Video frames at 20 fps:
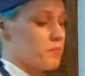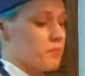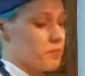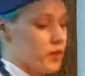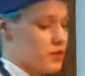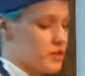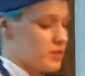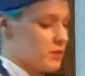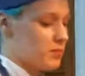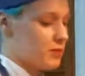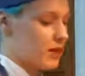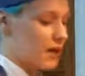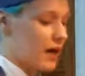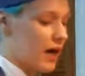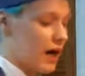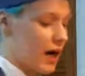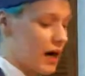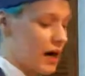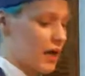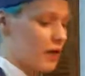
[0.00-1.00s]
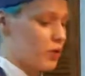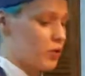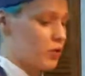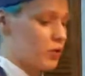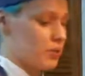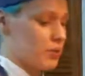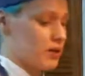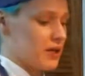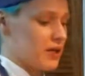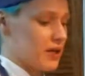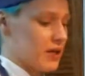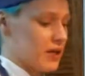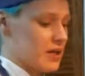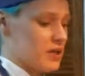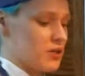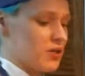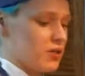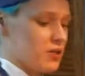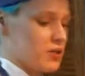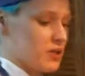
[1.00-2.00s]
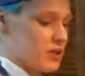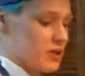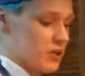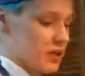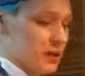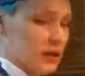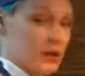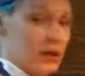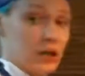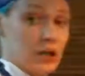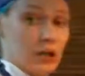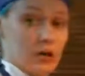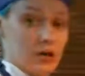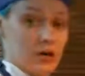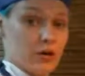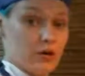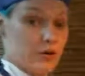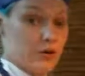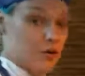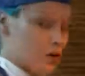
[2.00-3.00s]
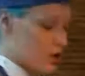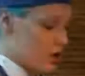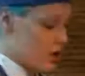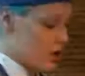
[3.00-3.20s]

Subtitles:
Possibly garlic would be nice to still include,